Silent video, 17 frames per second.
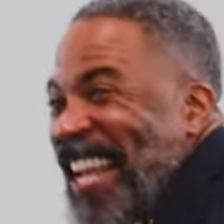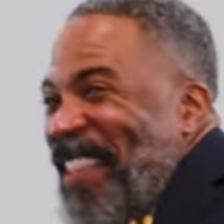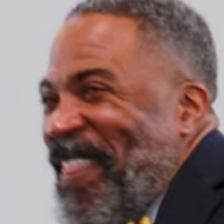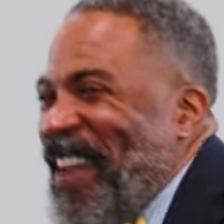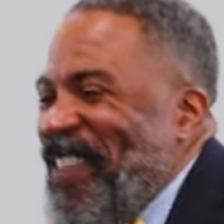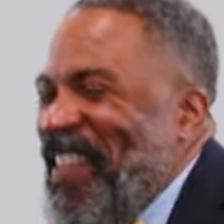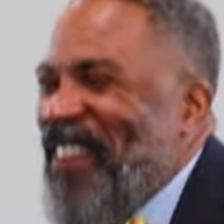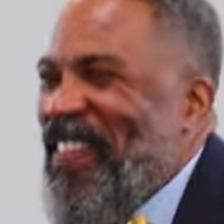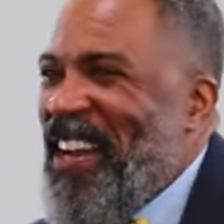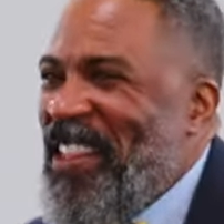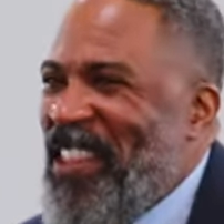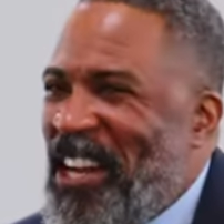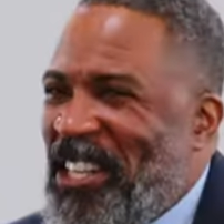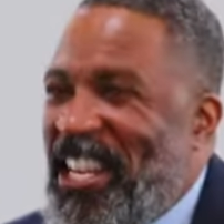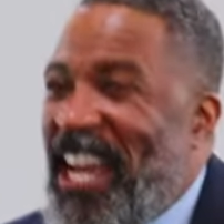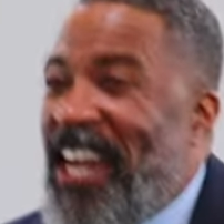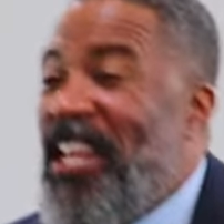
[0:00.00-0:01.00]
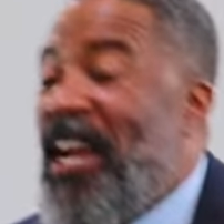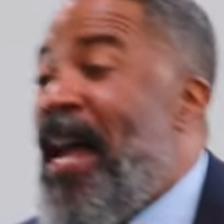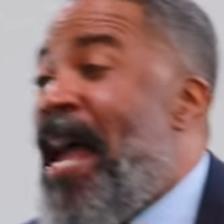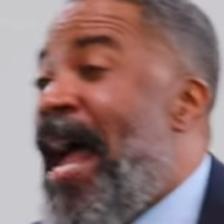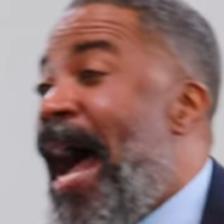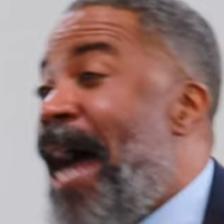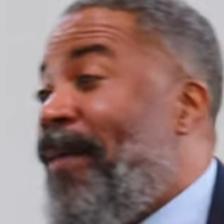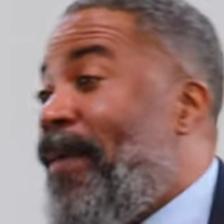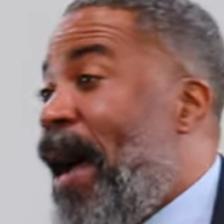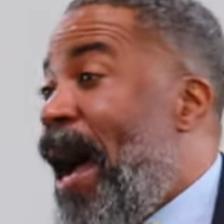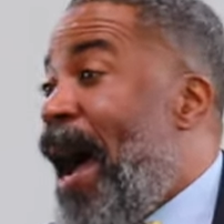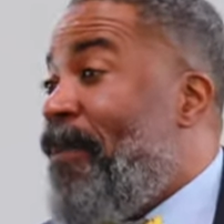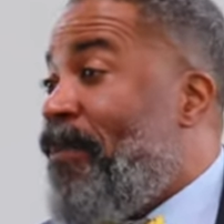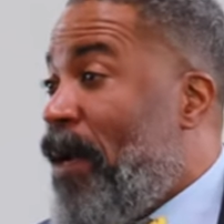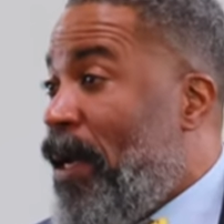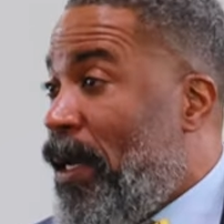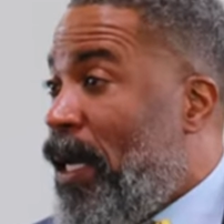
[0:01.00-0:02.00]
They'll tell you,
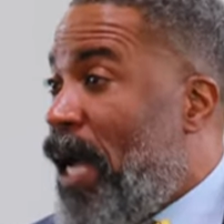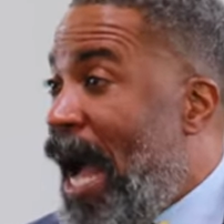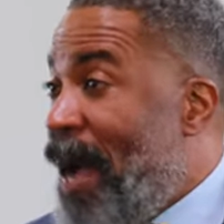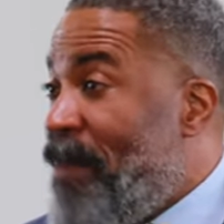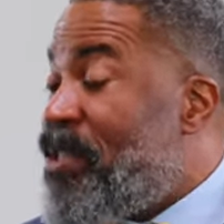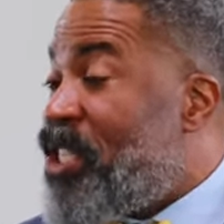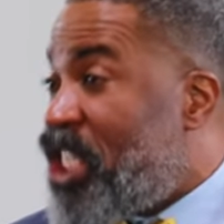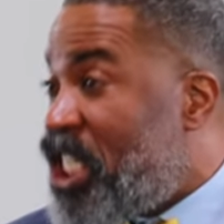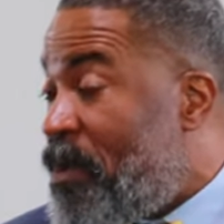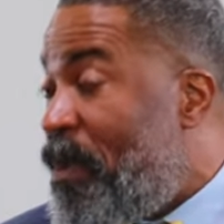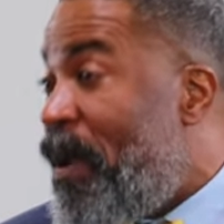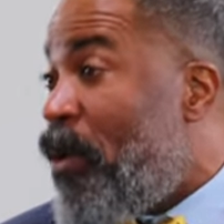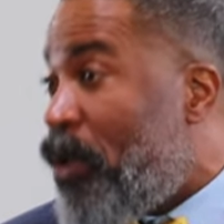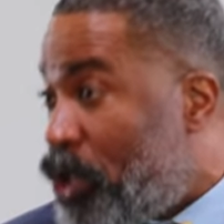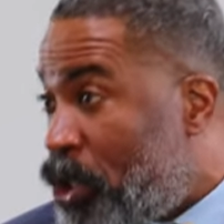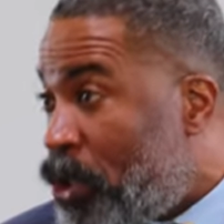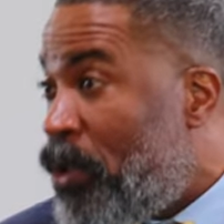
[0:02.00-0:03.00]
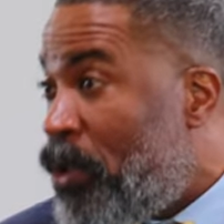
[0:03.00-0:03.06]
I'm spiritual.